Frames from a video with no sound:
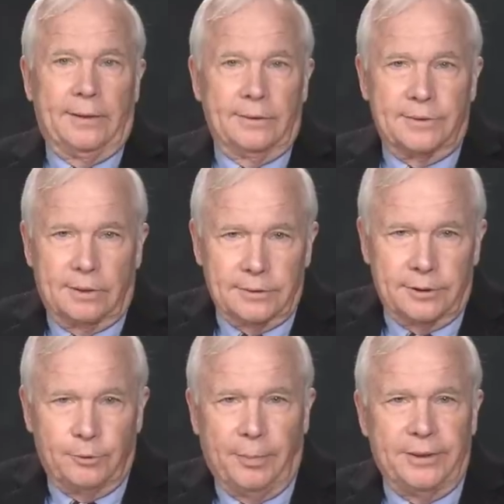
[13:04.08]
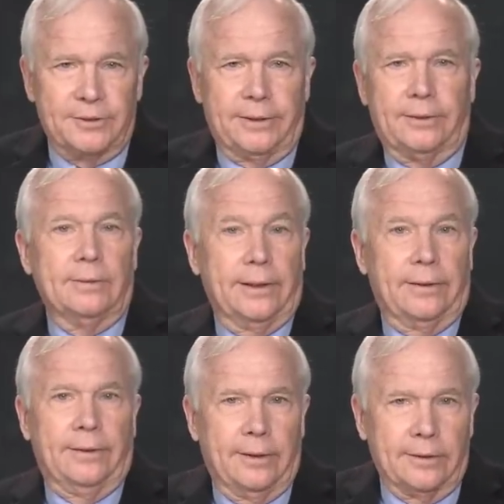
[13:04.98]
and a sausage biscuit at
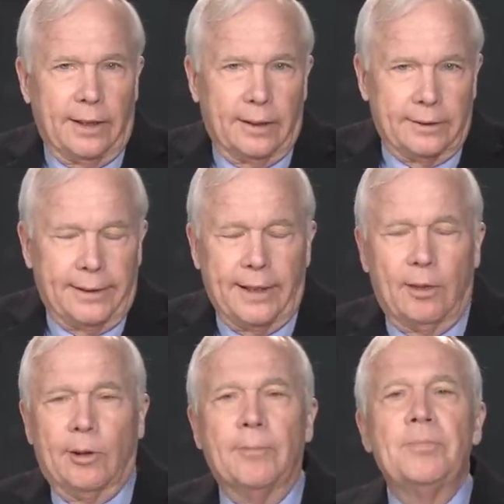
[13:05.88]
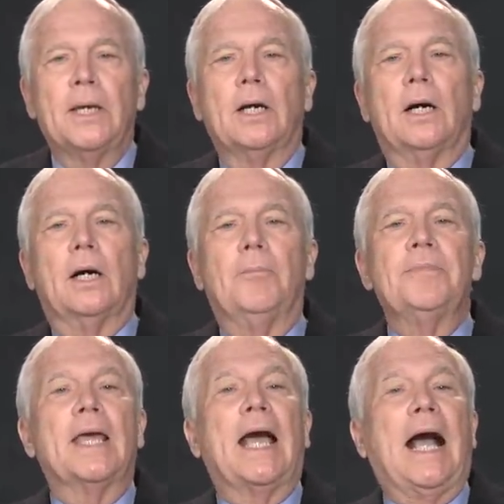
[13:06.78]
an ungodly hour.
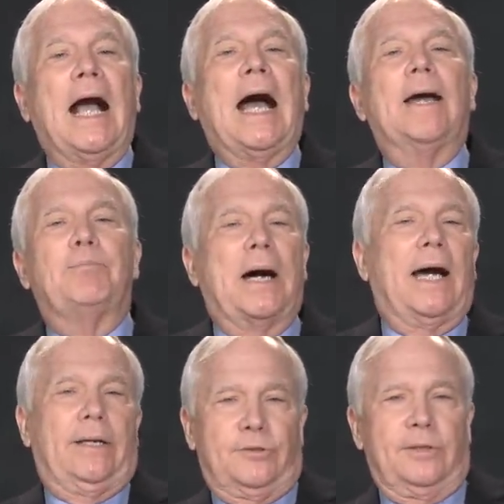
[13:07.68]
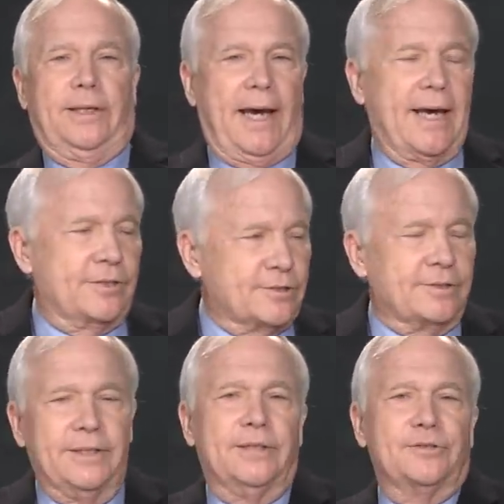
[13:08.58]
I piously ask
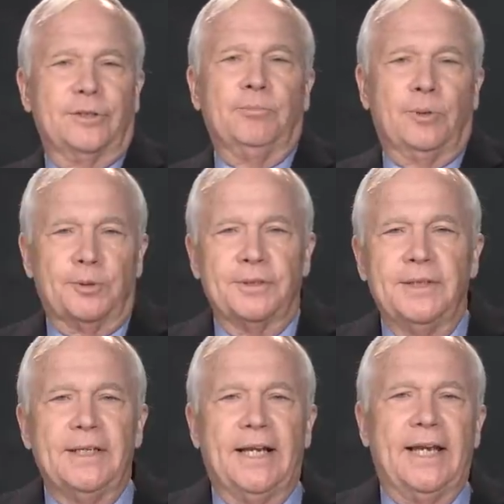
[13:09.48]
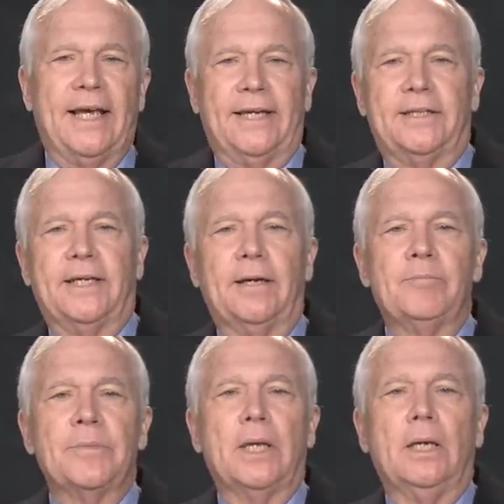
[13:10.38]
the assembled laity,
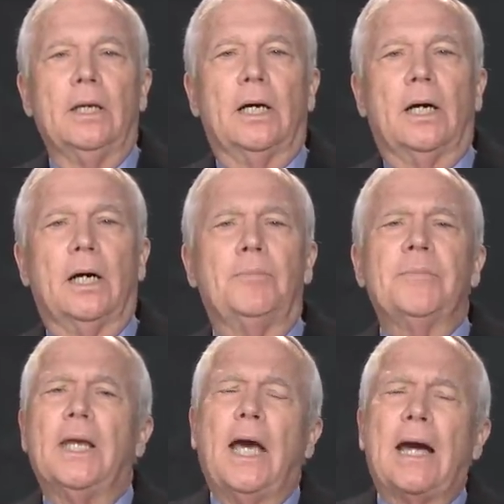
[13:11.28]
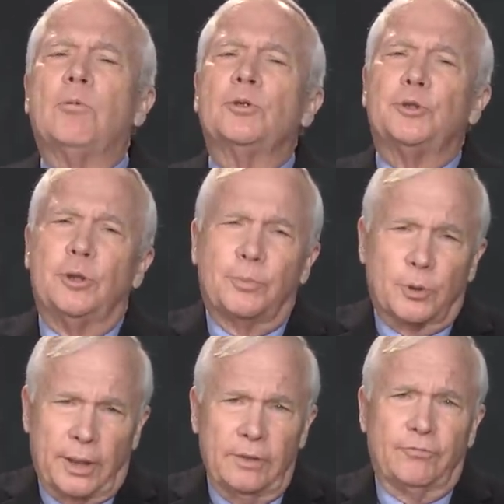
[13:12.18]
I want you to
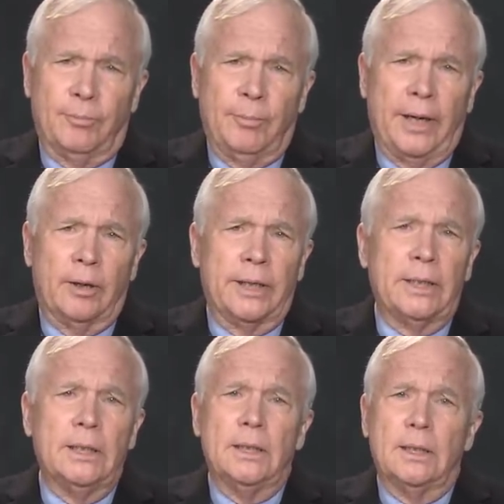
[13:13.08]
pray for Mary.